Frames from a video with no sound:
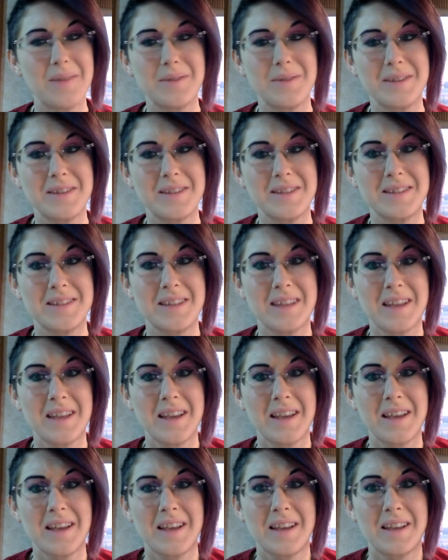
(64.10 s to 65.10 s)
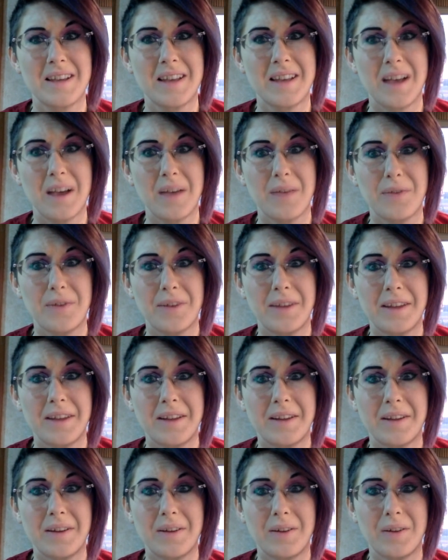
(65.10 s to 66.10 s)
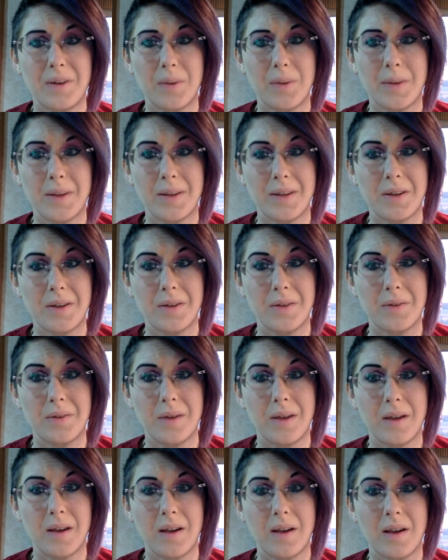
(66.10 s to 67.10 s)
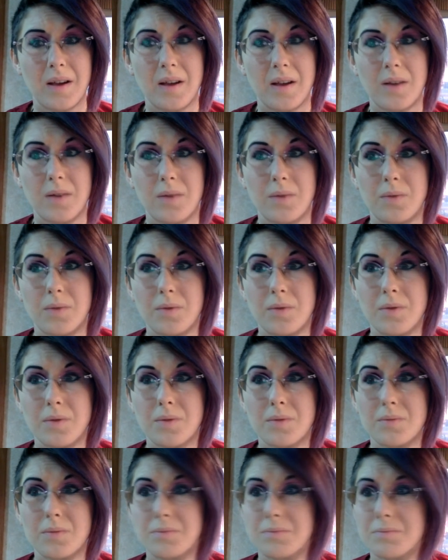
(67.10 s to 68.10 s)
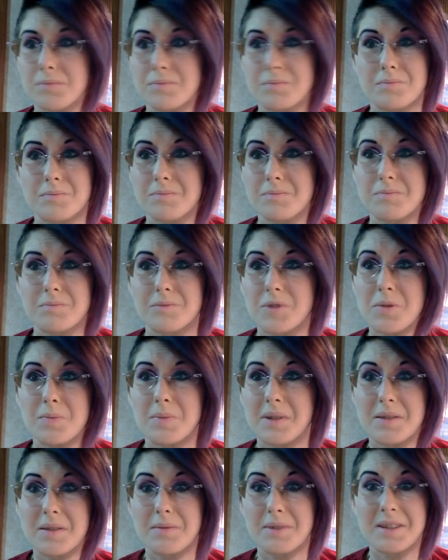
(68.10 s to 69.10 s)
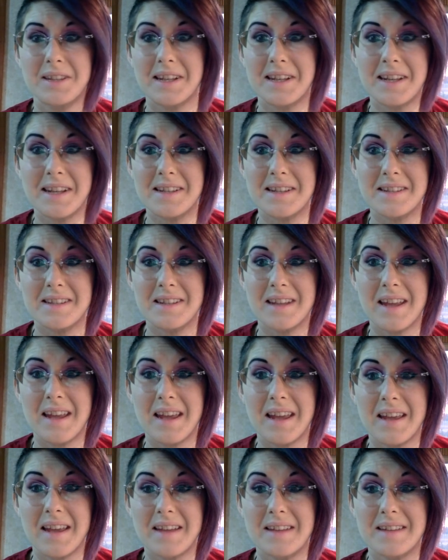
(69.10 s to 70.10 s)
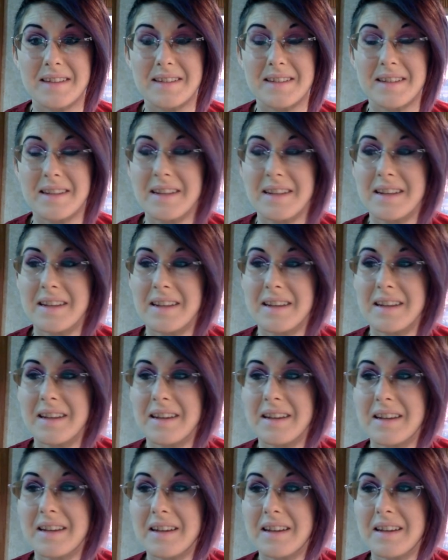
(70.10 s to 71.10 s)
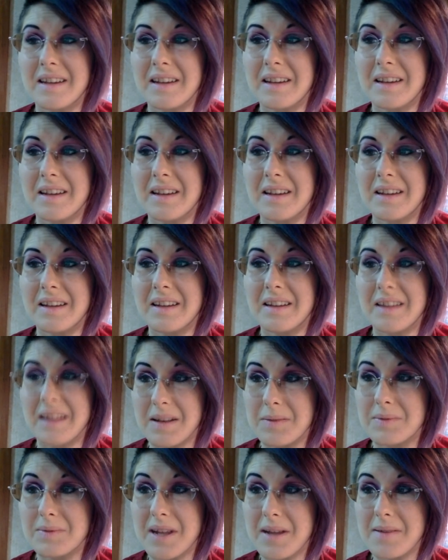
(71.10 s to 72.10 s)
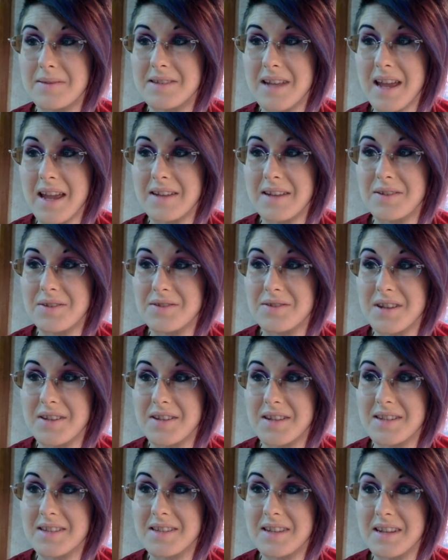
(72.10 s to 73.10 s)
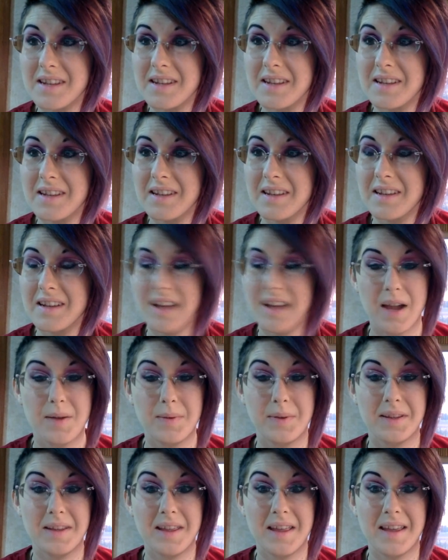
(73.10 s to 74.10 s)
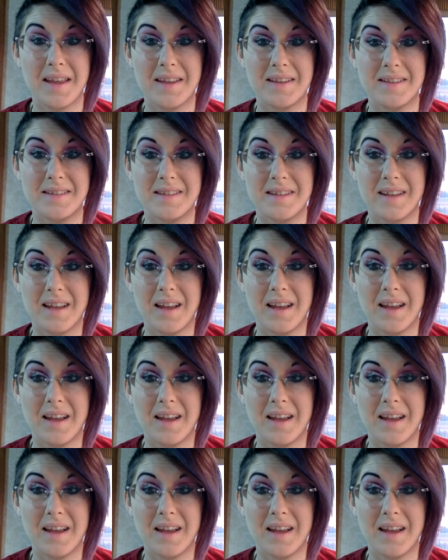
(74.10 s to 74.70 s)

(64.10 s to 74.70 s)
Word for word: was a freak or a weirdo, uh, or nobody would get it. And then when I was diagnosed autistic, I realized,